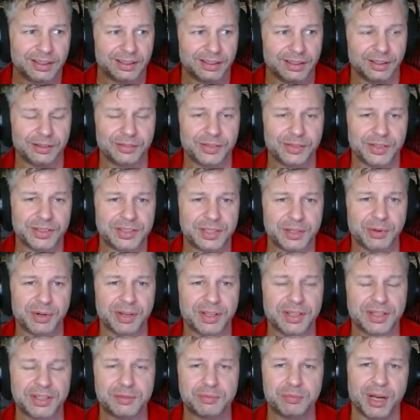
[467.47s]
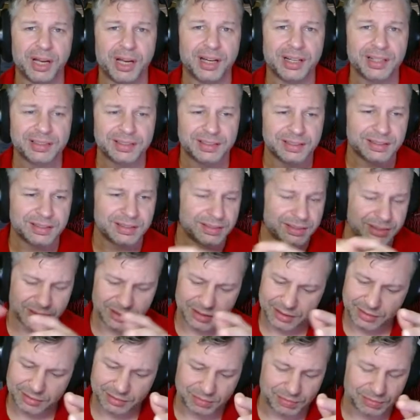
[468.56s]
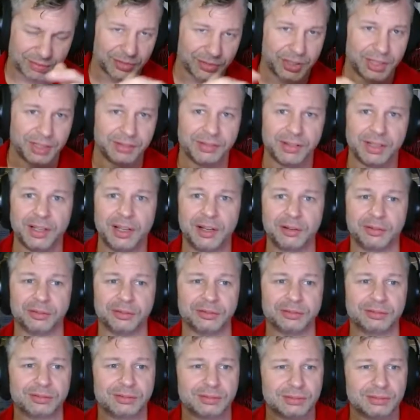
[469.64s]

if you see one of these boxes, leave it alone.